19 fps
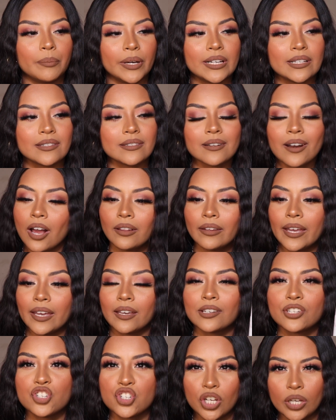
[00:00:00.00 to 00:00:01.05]
but it's not
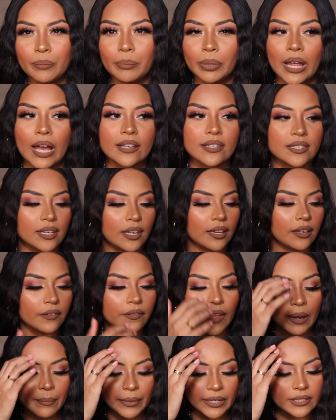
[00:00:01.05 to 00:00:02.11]
like cheap plastic, if
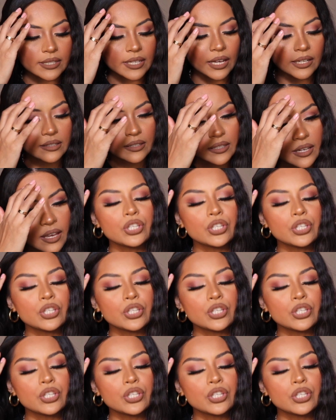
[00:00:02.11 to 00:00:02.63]
that makes sense.